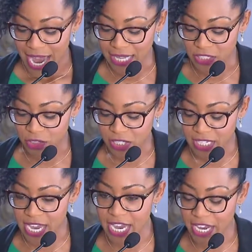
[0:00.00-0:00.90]
And so
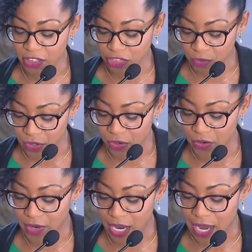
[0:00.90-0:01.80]
seeing it
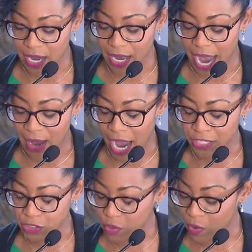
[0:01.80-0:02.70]
through, I
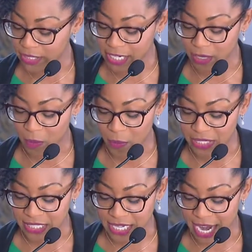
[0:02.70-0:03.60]
just want to take a
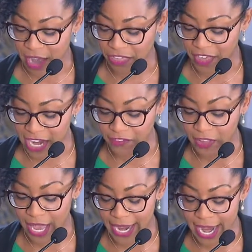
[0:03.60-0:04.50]
moment and say how
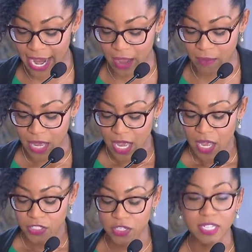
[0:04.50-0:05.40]
thankful I am
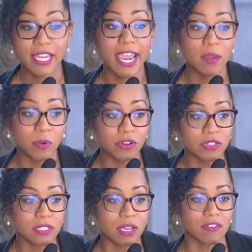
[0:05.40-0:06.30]
to the
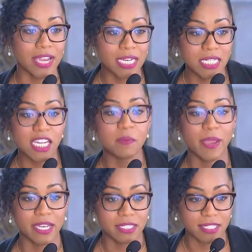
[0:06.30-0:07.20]
neighbors of India
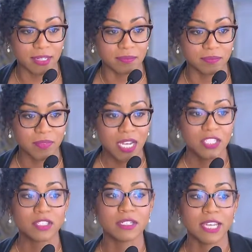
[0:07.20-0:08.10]
Basin,
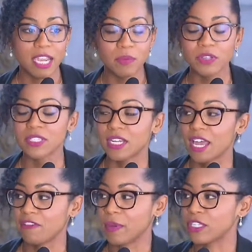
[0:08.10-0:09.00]
to the neighbors that
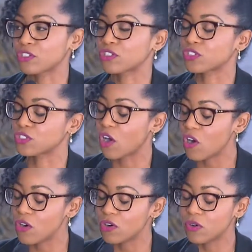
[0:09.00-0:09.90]
have been
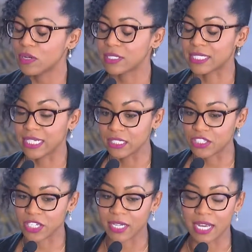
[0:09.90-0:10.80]
so
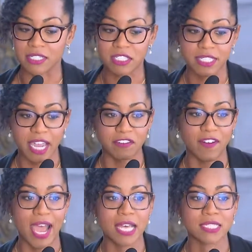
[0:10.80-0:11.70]
diligent and
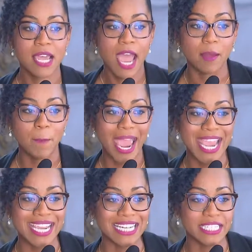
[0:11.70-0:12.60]
steadfast and
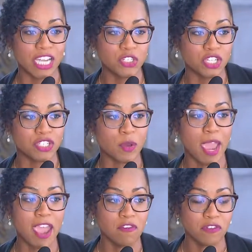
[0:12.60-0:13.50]
paying attention to
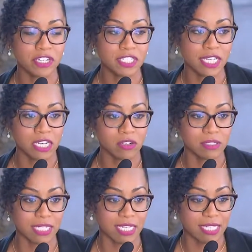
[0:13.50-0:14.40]
every single
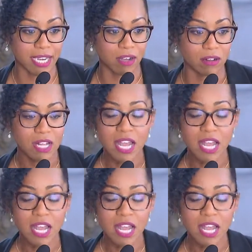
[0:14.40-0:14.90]
detail.